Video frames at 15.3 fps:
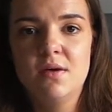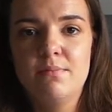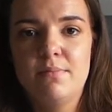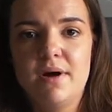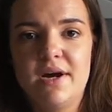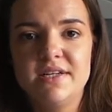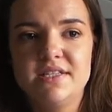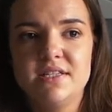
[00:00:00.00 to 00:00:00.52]

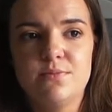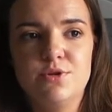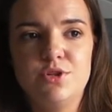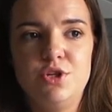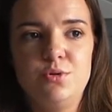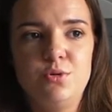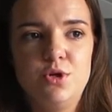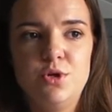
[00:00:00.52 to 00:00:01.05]
by someone
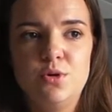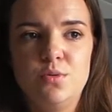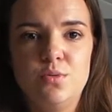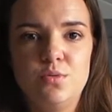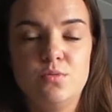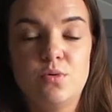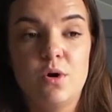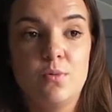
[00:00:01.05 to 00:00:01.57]
who knew,
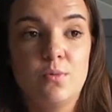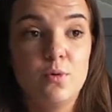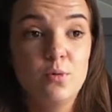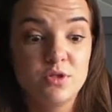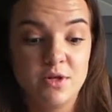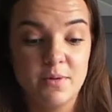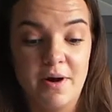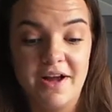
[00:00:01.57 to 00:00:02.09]
well,
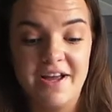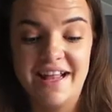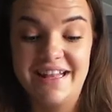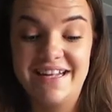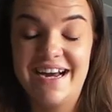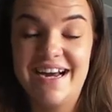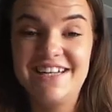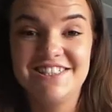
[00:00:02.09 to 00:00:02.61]
also by
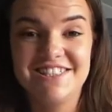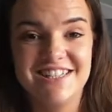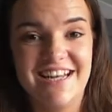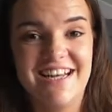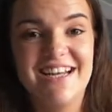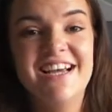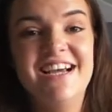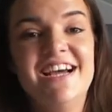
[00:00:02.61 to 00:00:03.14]
Elliot
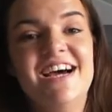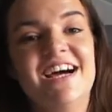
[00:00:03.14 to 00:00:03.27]
actually,